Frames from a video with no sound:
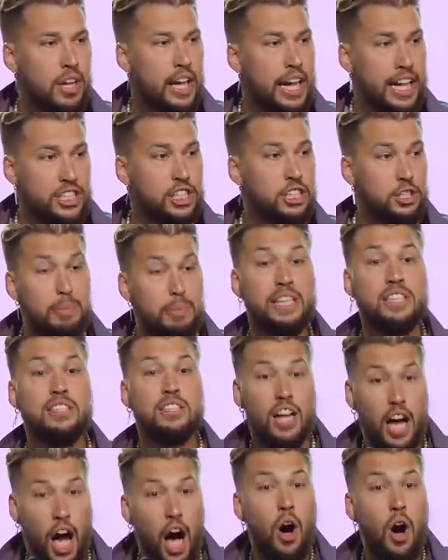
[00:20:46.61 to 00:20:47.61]
It just means,
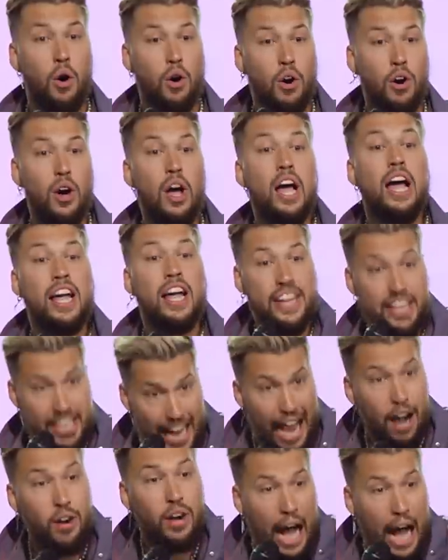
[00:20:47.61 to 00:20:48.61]
oh,
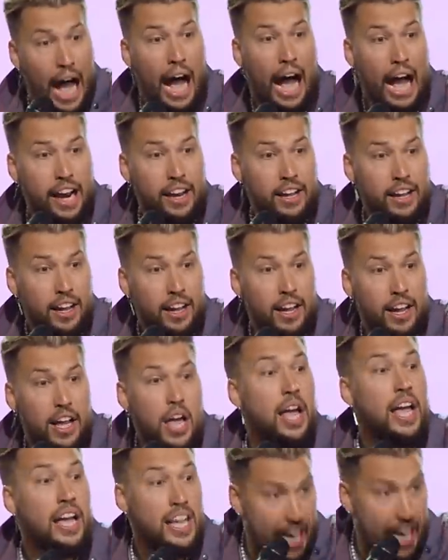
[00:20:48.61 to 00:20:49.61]
now God
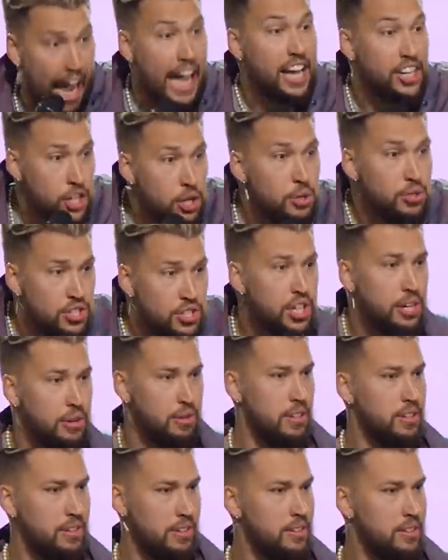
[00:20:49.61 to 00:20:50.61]
can use you. Yeah. Yeah.